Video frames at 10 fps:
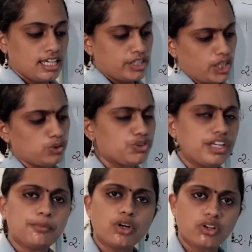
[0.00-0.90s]
Now three
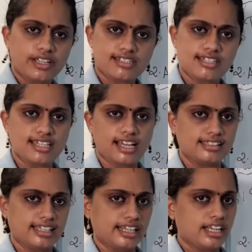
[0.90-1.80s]
more questions are
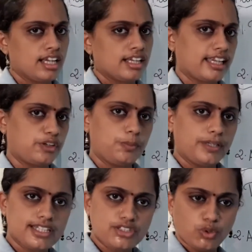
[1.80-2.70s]
there. Can you
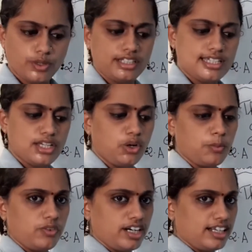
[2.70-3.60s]
please do it as
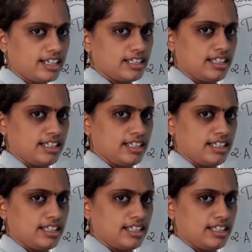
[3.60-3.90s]
homework?